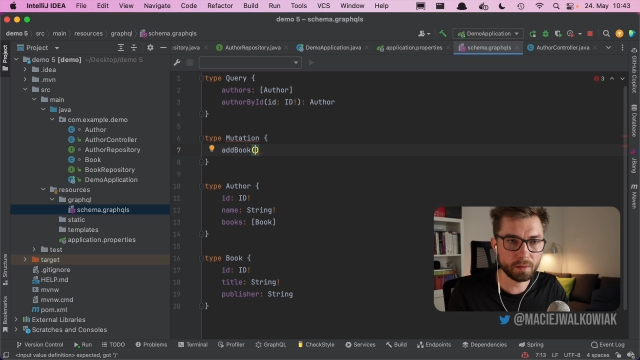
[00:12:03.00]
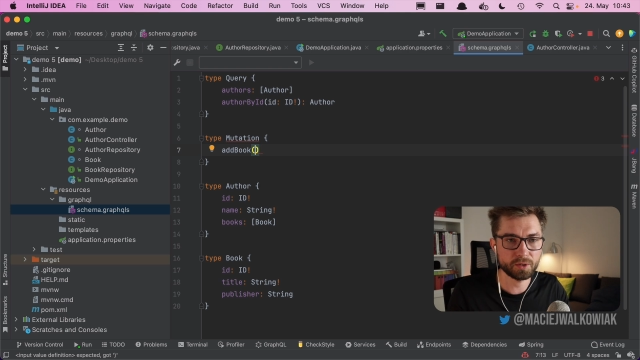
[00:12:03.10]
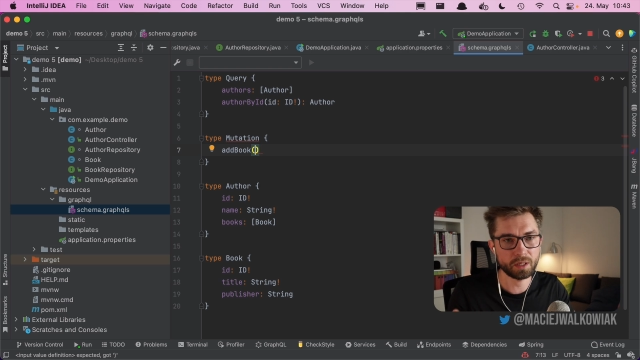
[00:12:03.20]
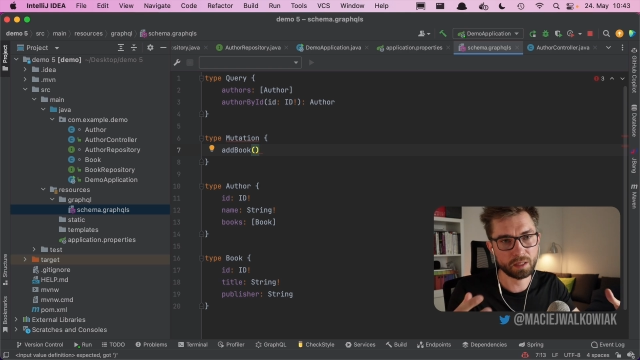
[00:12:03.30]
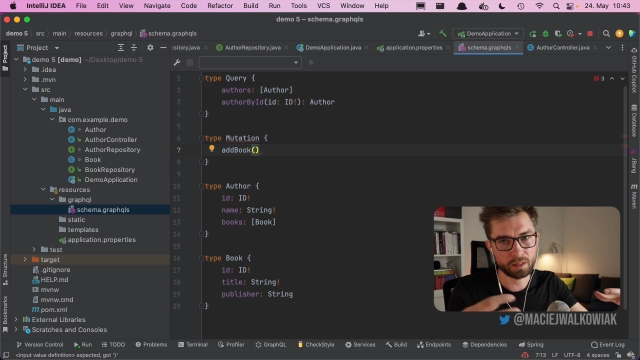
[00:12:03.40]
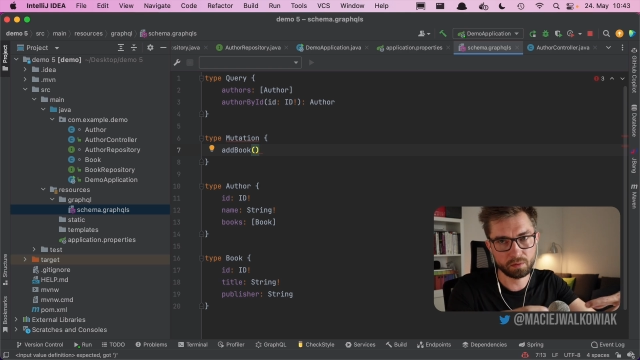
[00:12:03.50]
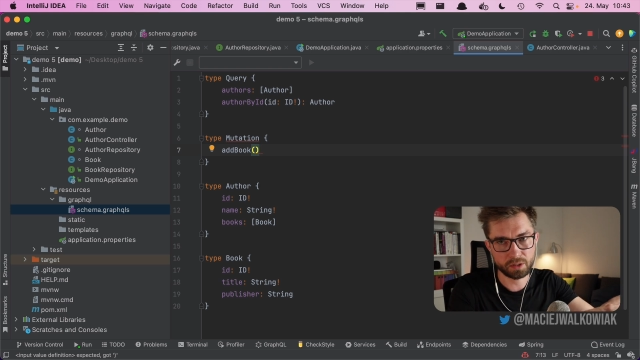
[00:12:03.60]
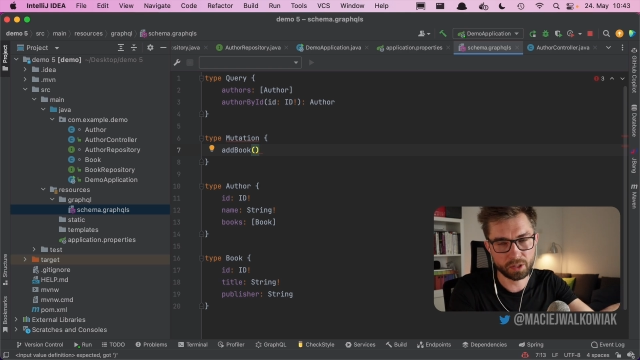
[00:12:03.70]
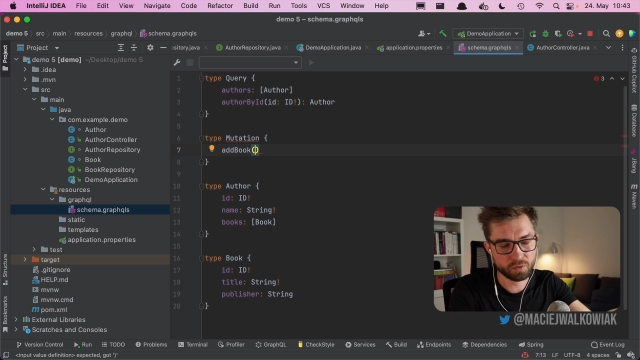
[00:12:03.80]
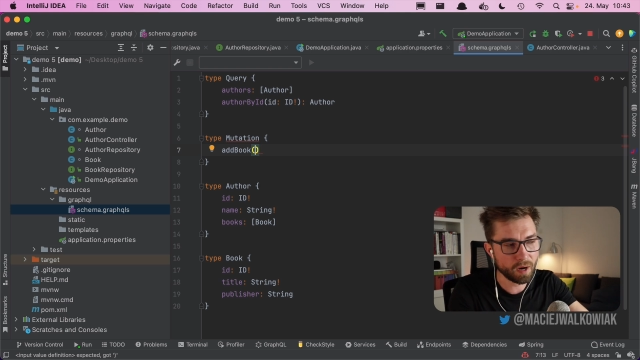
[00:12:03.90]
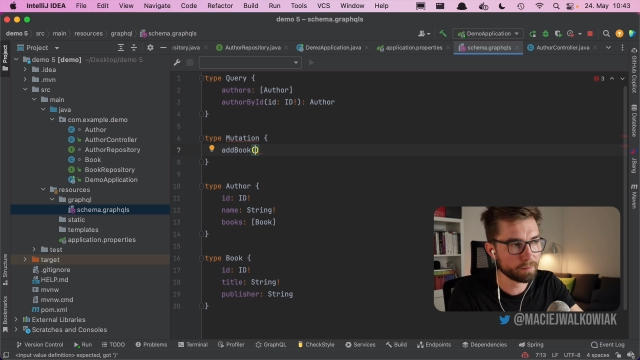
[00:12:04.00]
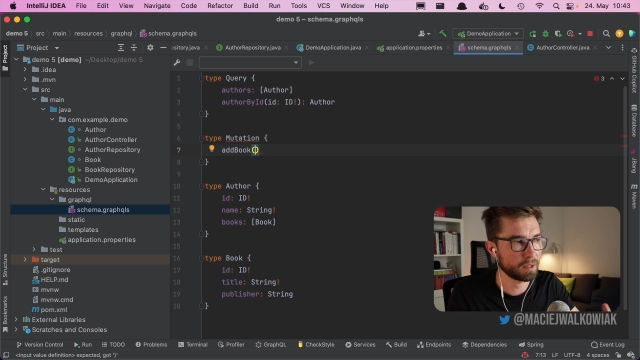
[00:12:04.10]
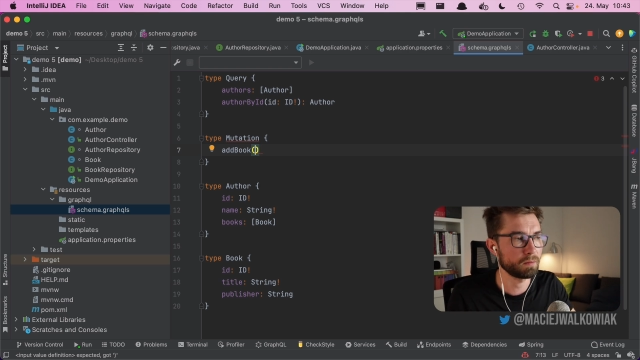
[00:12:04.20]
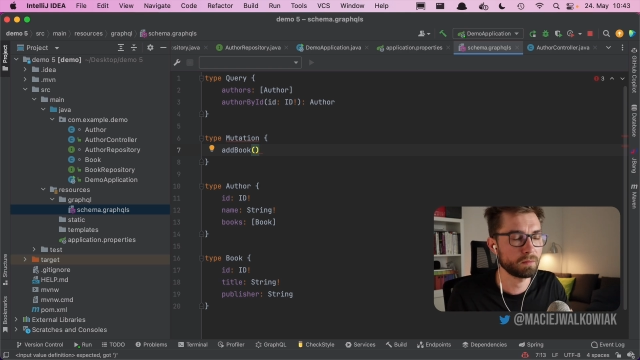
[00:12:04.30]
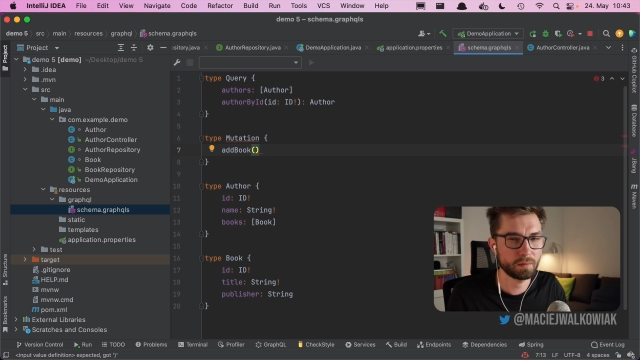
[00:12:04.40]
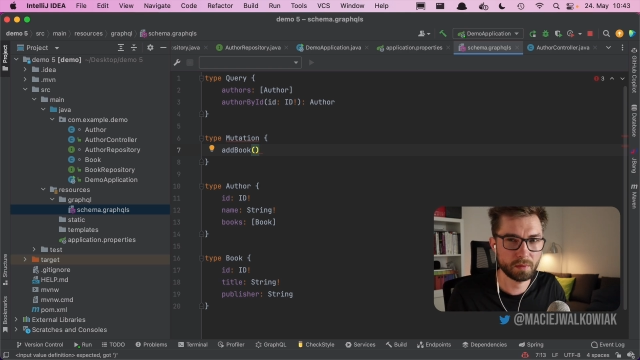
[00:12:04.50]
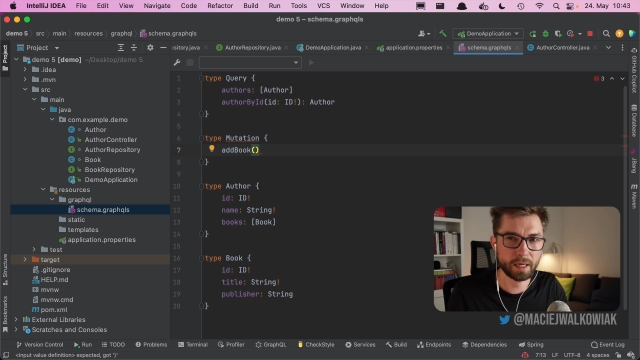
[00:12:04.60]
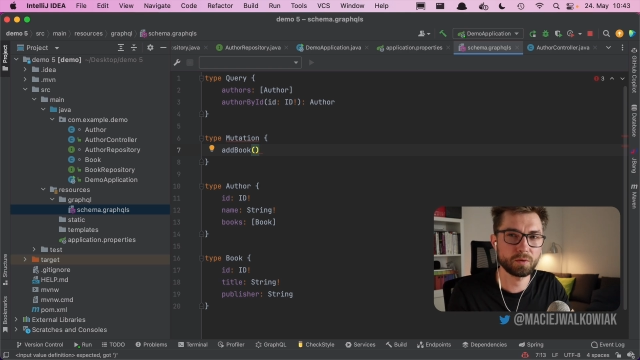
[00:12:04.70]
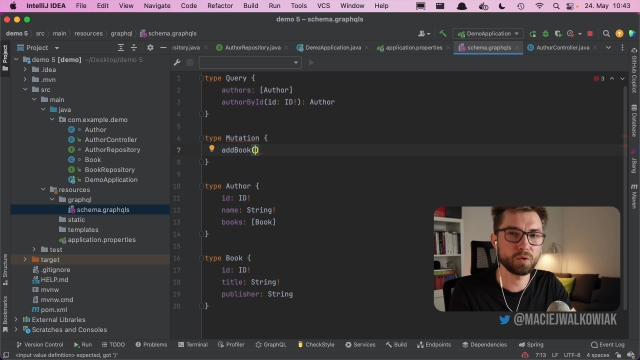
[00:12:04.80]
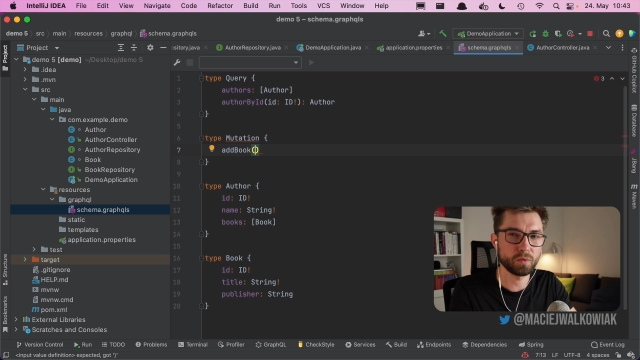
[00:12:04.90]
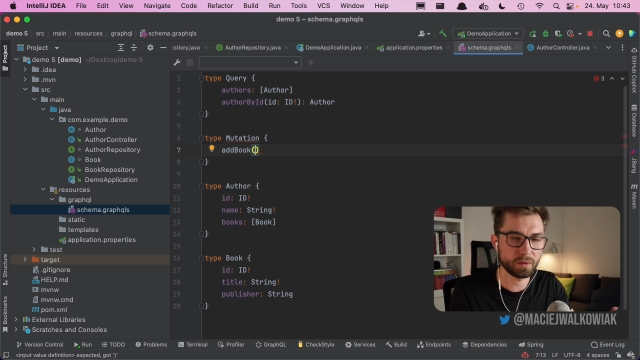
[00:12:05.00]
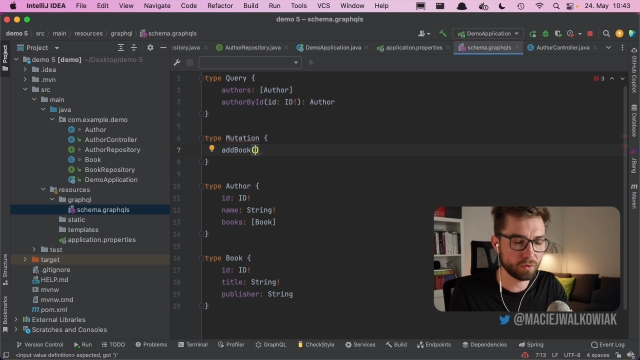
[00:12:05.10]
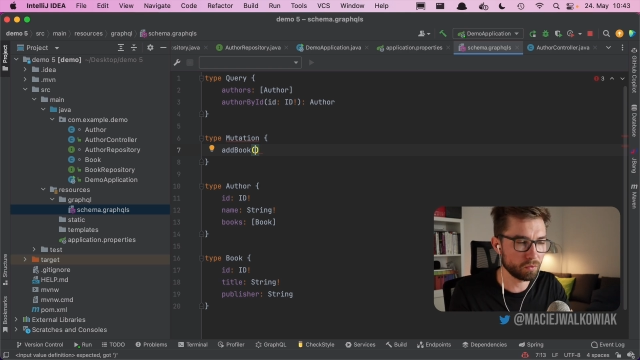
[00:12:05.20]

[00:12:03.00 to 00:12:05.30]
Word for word: object that will just wrap them like you would